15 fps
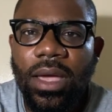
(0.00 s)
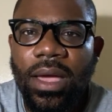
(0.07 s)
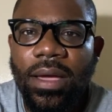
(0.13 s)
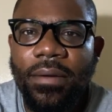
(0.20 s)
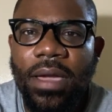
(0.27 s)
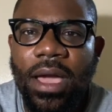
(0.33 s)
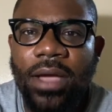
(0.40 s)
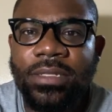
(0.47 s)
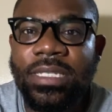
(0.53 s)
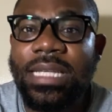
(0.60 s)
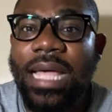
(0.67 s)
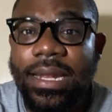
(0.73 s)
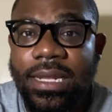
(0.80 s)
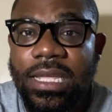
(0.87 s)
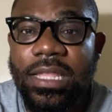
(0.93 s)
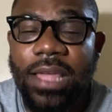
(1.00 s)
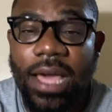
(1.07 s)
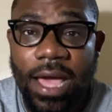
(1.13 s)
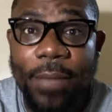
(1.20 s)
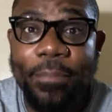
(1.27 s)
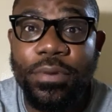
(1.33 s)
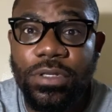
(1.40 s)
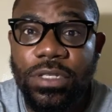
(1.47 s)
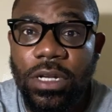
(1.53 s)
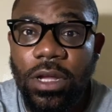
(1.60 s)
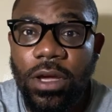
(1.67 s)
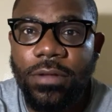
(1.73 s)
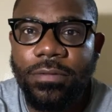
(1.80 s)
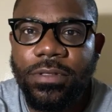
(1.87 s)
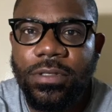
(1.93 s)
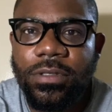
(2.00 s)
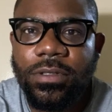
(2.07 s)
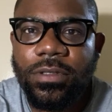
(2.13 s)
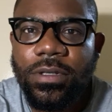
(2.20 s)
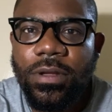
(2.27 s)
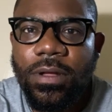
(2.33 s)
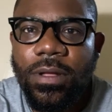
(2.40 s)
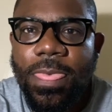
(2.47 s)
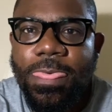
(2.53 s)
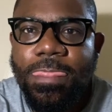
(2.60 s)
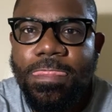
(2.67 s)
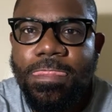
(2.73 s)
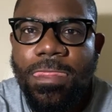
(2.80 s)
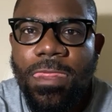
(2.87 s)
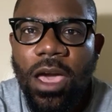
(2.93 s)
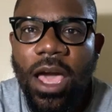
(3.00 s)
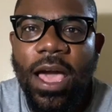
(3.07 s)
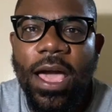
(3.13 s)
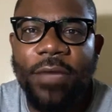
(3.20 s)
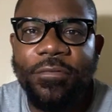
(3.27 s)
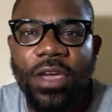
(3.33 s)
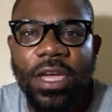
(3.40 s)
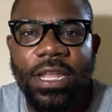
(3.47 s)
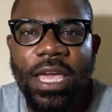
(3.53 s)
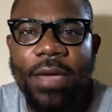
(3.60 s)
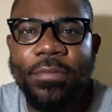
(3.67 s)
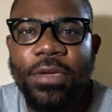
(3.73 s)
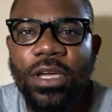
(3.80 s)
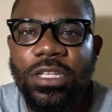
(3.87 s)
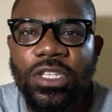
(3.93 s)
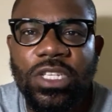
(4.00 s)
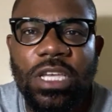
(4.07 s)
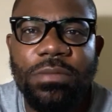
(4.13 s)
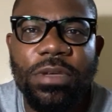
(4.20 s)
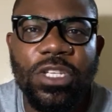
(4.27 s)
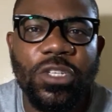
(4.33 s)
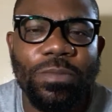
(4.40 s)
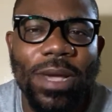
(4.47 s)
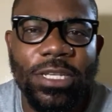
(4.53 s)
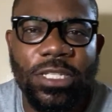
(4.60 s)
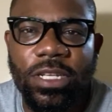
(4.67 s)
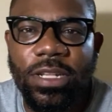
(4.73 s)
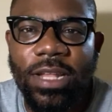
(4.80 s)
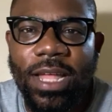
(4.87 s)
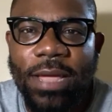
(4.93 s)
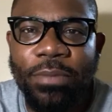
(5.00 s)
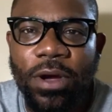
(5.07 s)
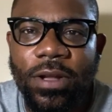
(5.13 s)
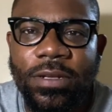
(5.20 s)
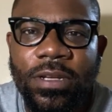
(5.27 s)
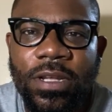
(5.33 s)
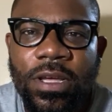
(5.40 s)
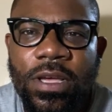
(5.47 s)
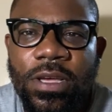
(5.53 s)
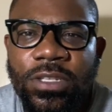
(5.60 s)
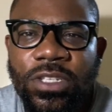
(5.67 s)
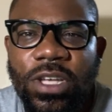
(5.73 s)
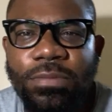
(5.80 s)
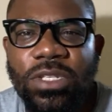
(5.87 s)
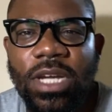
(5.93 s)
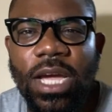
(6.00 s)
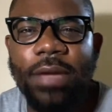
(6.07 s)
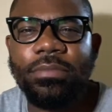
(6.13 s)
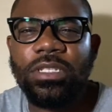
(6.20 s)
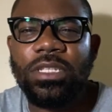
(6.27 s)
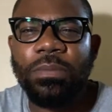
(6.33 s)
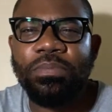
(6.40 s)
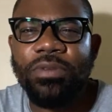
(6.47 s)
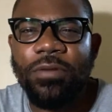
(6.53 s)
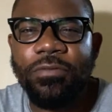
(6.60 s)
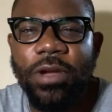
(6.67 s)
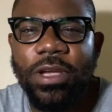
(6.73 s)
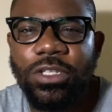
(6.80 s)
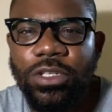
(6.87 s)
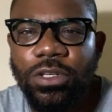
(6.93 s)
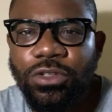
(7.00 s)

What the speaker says: Yeah, sadly, that happens a lot. If you can hear me, you can see me, smash the like button. Sometimes the preferential